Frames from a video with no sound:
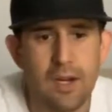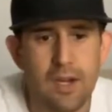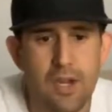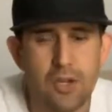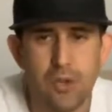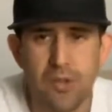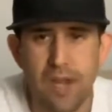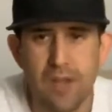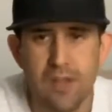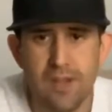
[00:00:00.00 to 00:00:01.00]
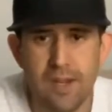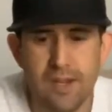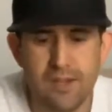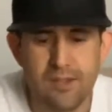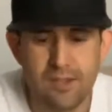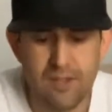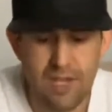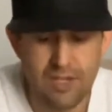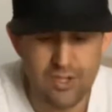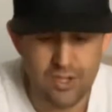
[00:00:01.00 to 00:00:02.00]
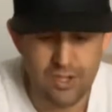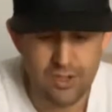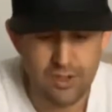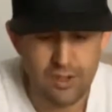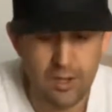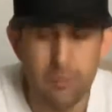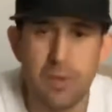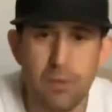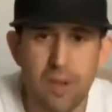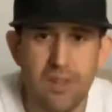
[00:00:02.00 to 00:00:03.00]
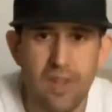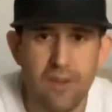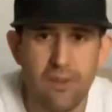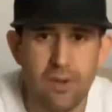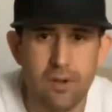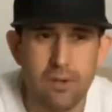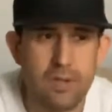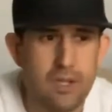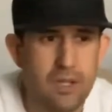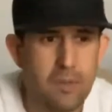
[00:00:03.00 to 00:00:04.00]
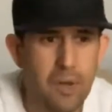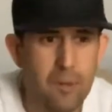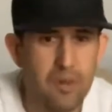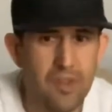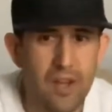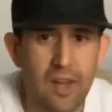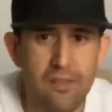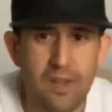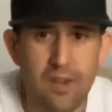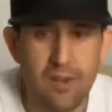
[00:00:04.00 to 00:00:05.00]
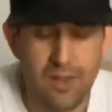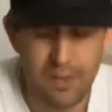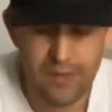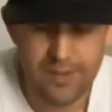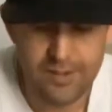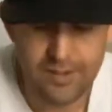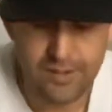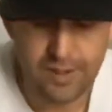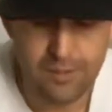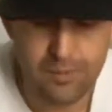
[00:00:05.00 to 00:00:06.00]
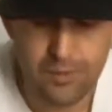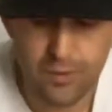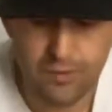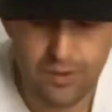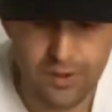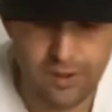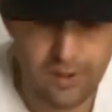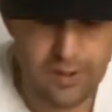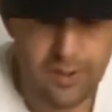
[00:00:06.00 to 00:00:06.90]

Kestrel Talent X this last year. I've been riding that for about a month and a half now and love it so far.